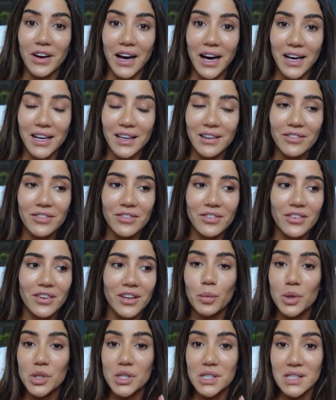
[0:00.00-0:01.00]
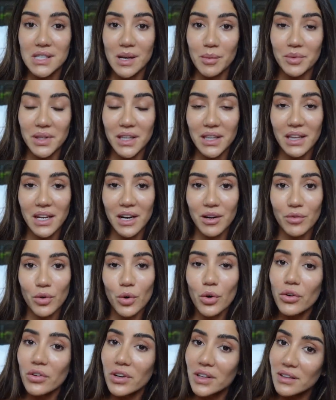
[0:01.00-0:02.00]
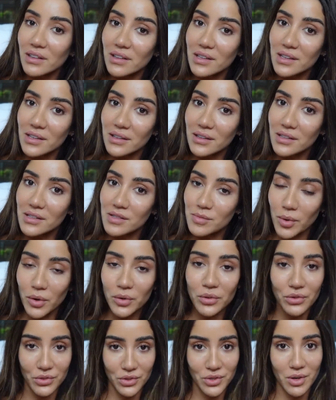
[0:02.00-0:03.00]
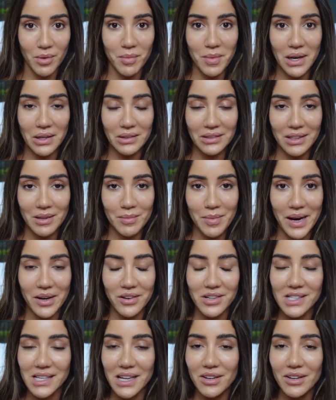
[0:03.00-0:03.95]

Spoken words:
5, which is something that I've already spoken to you about in Paris.